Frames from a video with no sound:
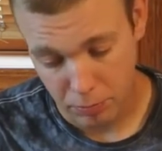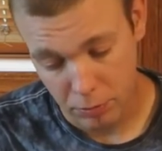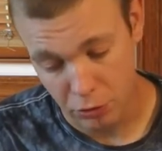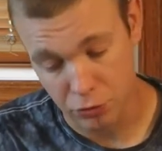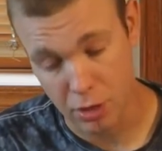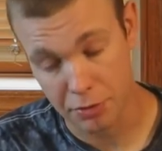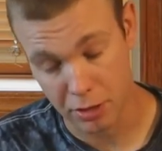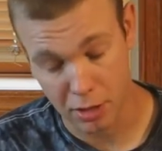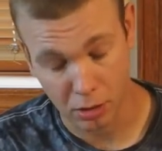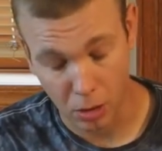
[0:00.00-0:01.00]
He shot the
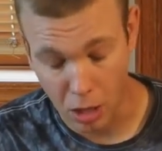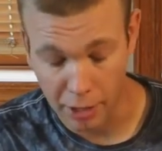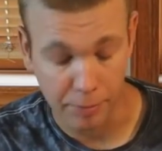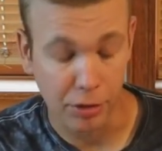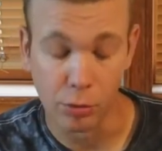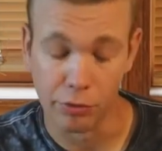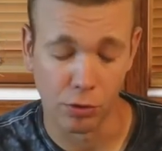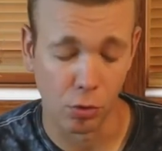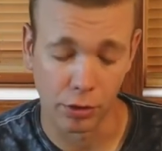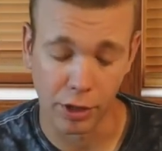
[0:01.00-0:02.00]
can a lot. I mean, it was an
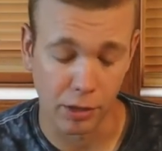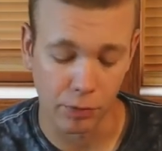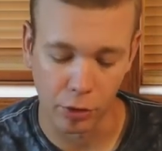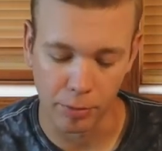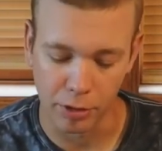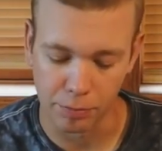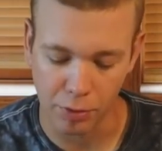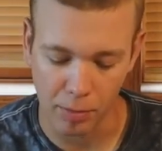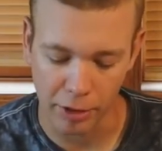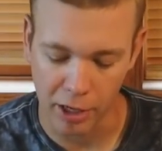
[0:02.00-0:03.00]
old can for him. He'd
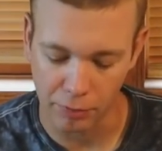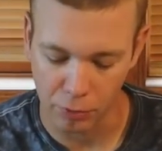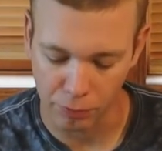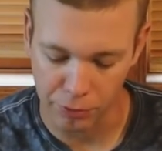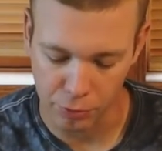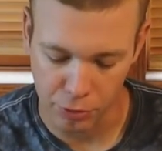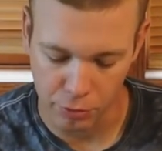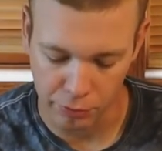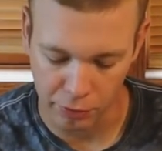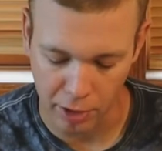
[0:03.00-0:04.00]
probably had it for a few
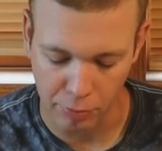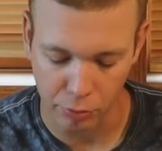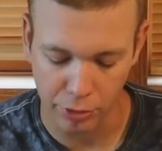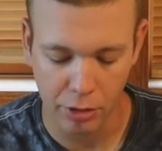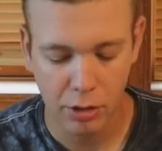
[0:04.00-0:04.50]
years at that point.